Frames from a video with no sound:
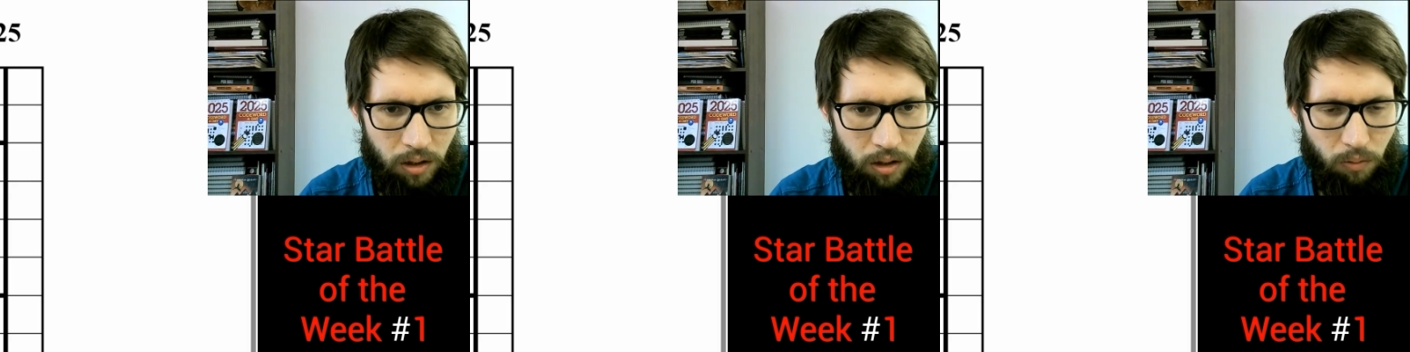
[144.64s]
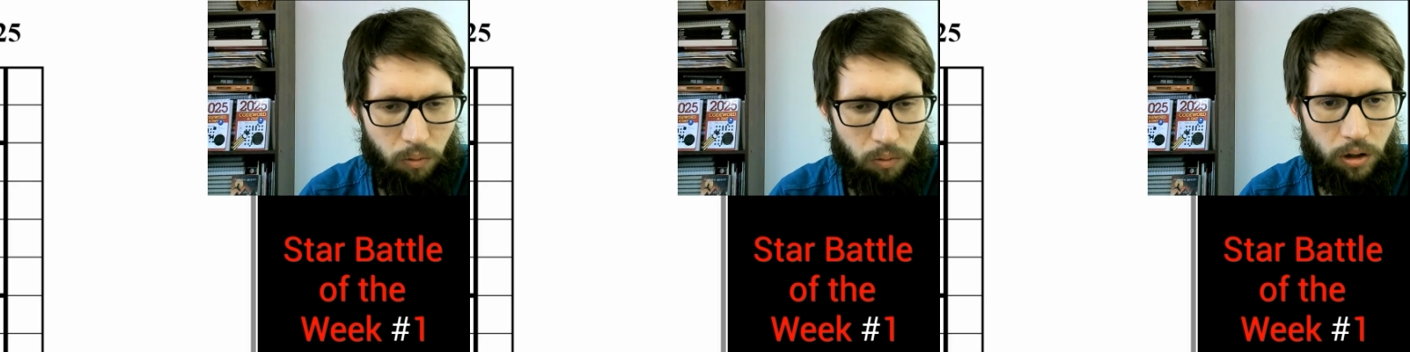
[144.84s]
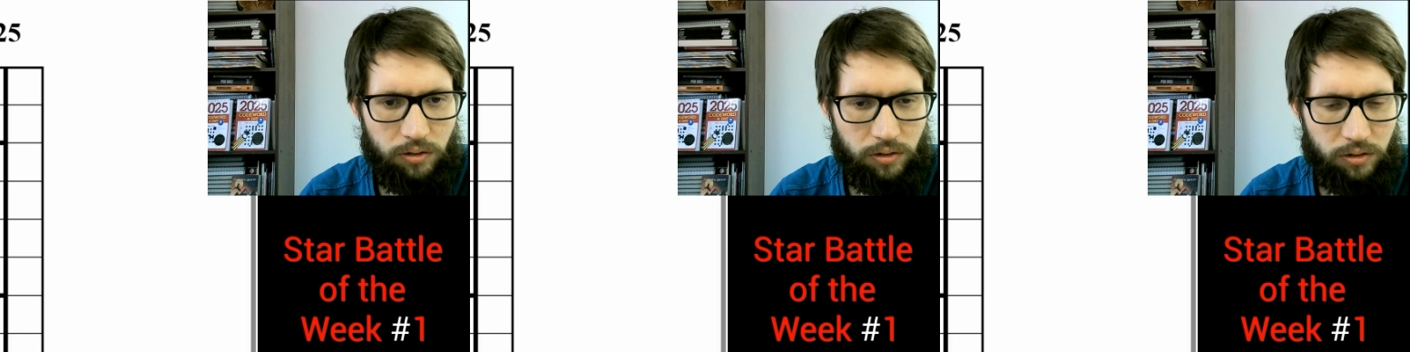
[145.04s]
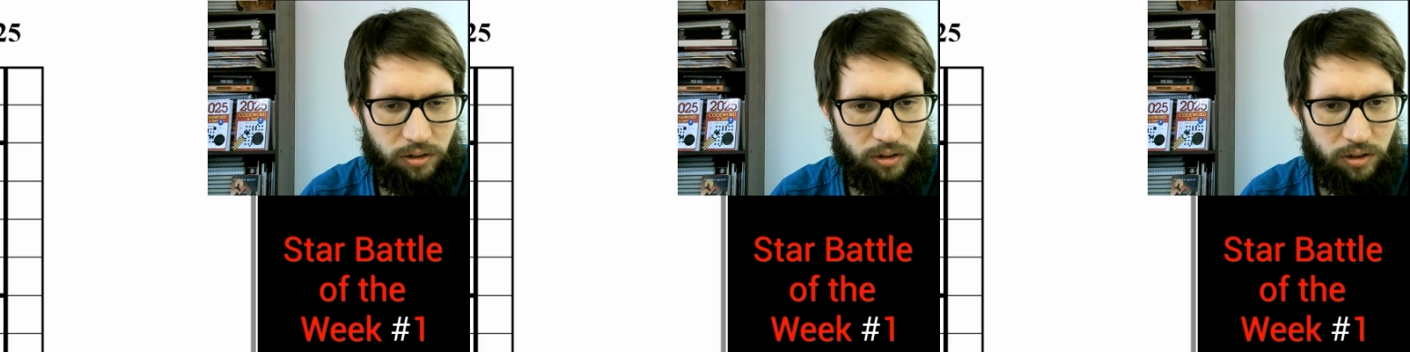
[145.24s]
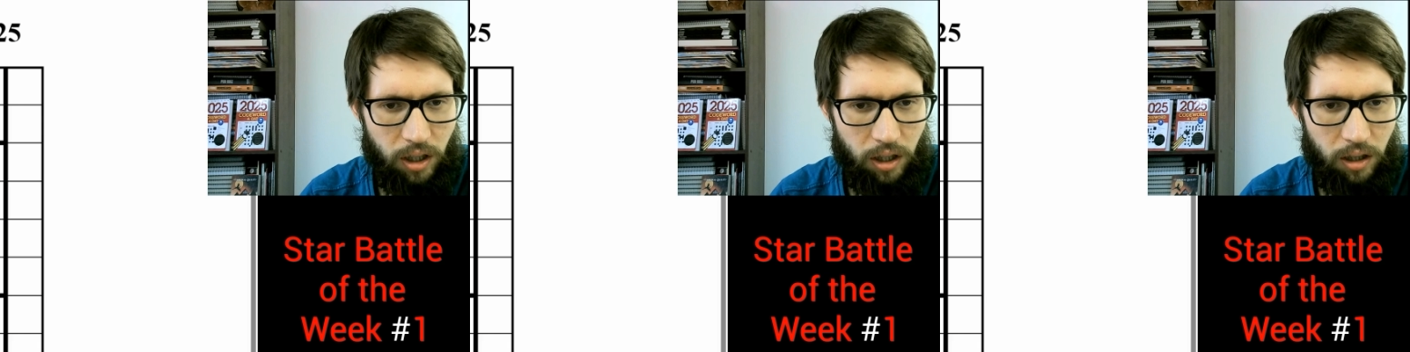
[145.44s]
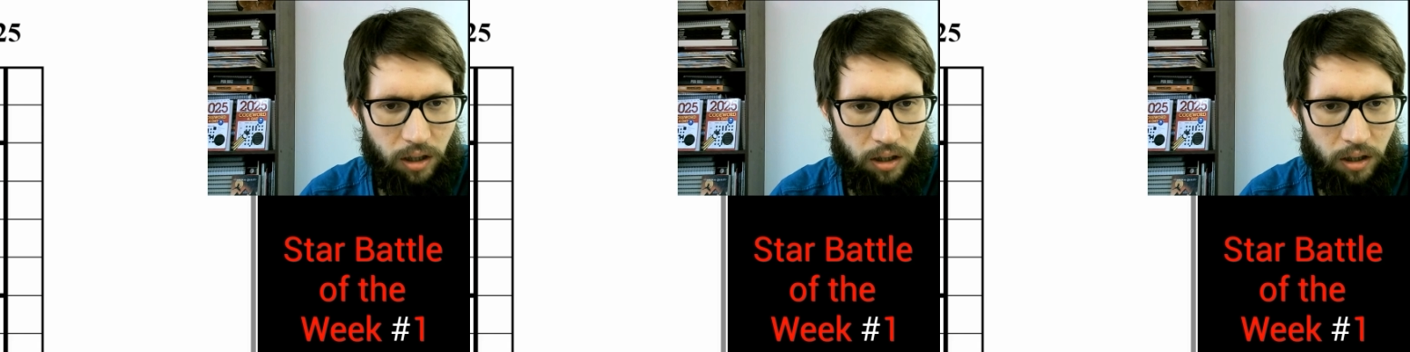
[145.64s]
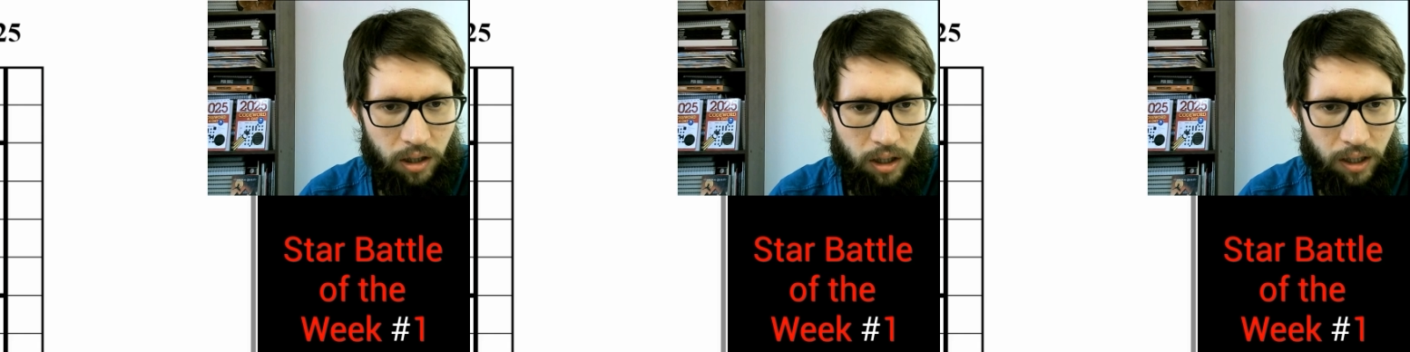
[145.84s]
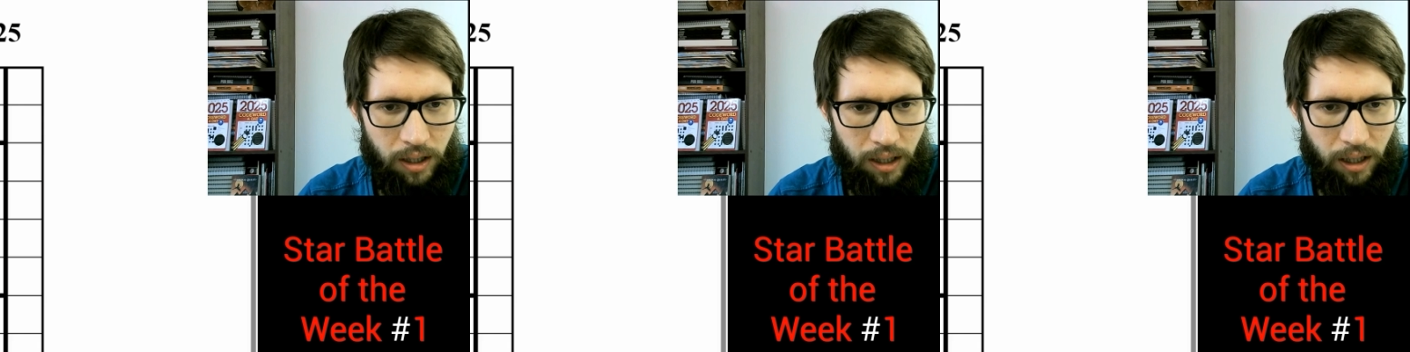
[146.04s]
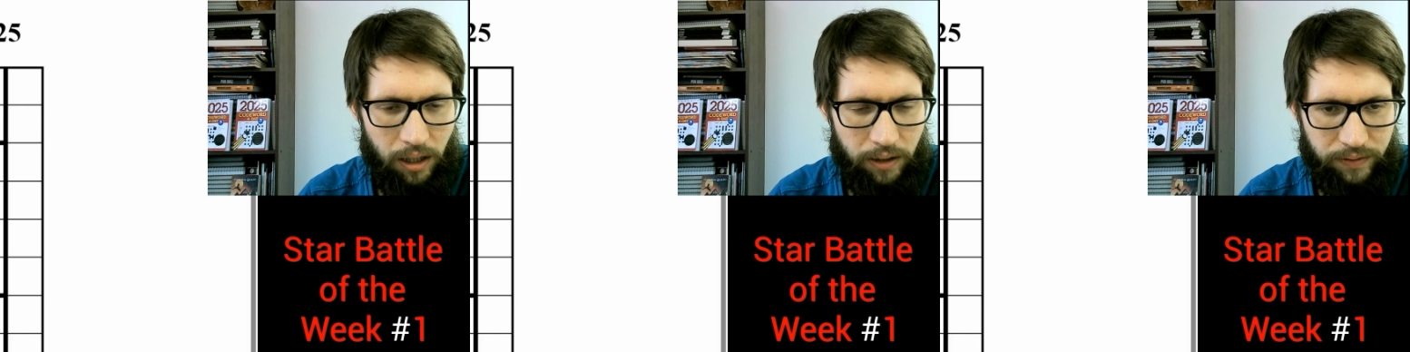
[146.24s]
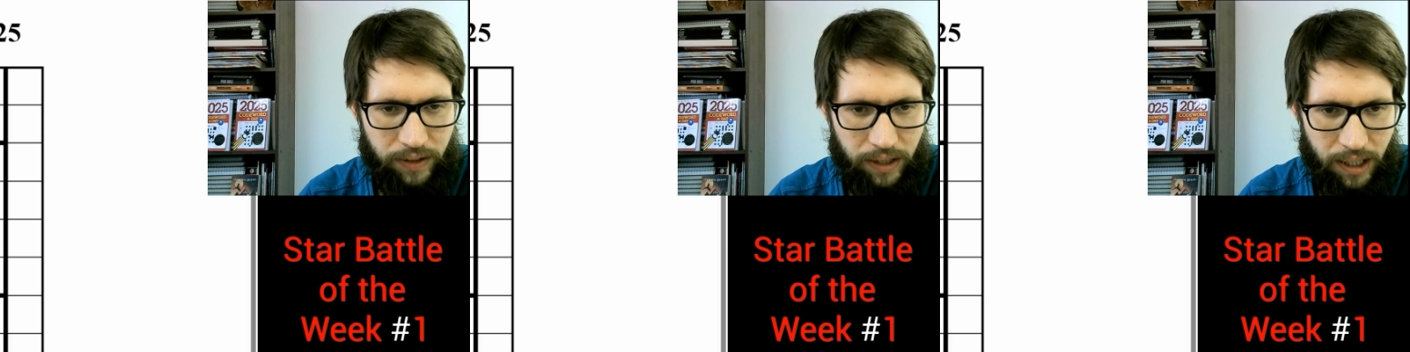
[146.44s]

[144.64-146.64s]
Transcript: 1 star I think